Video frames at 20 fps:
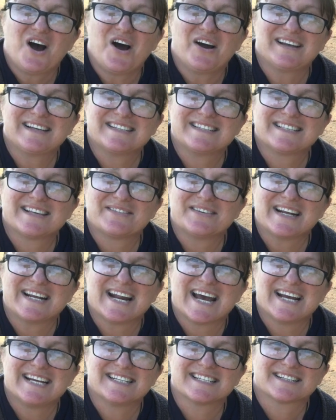Hi Year 7
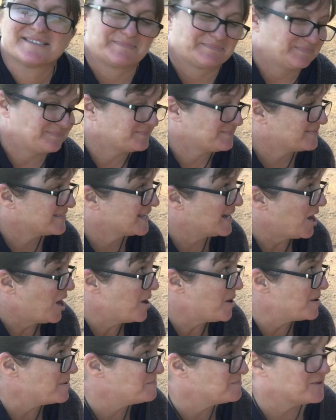and 8.
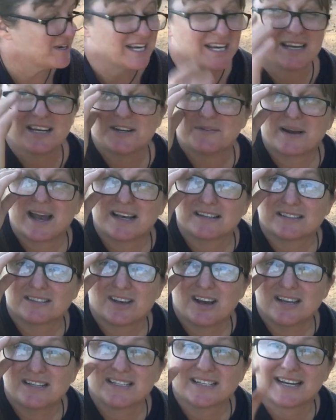I'm bringing you
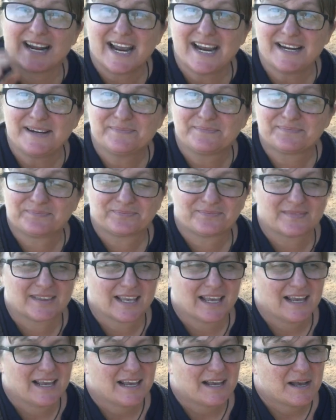outside today,
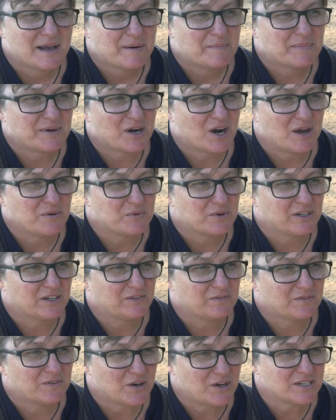but I would
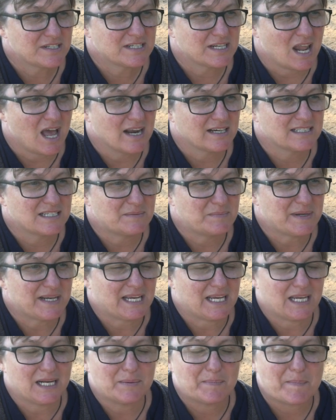first like to
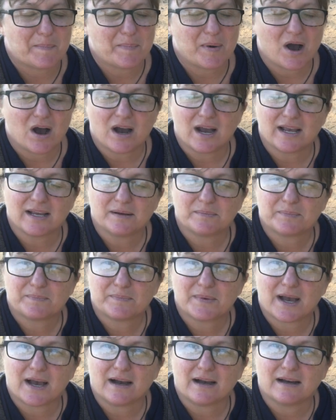begin by
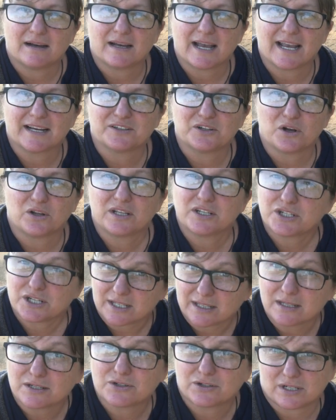
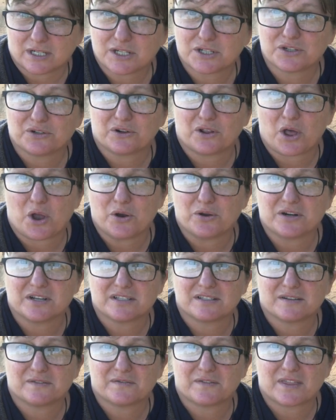acknowledging the traditional
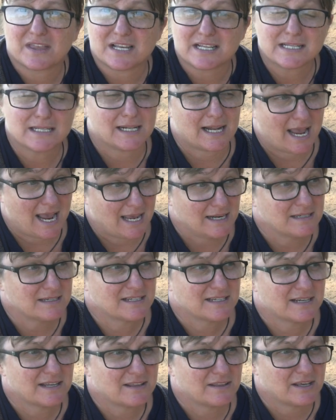owners of this land
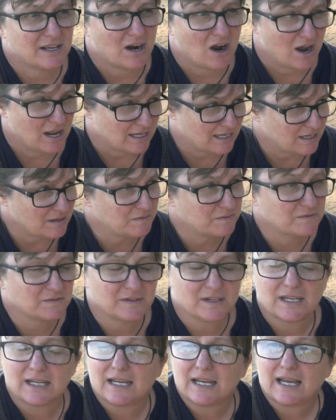that I live
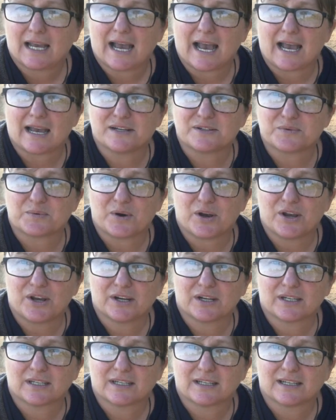and work,
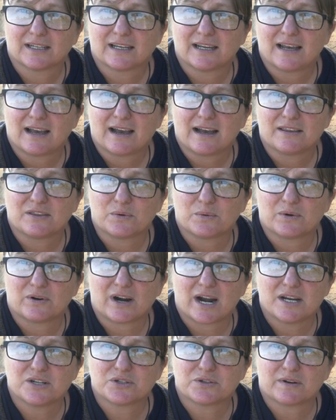the
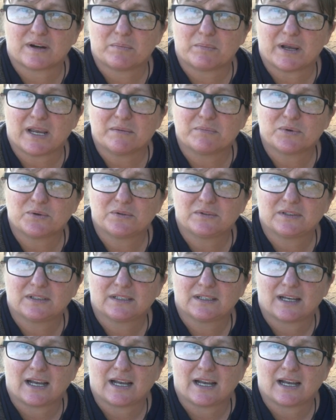Wiradjuri people.